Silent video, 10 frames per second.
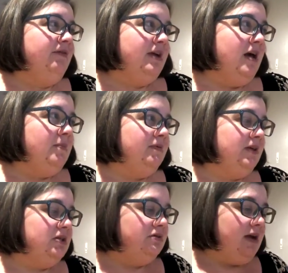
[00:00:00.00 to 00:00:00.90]
cup of
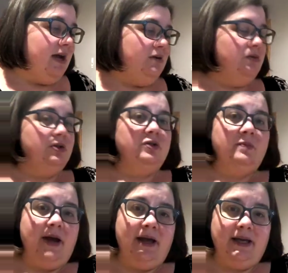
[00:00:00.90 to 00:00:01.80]
Ningxia Red, or 2
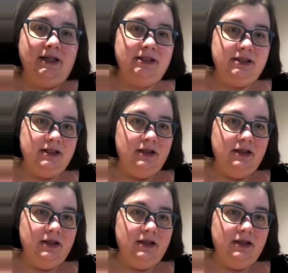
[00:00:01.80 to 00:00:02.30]
packets.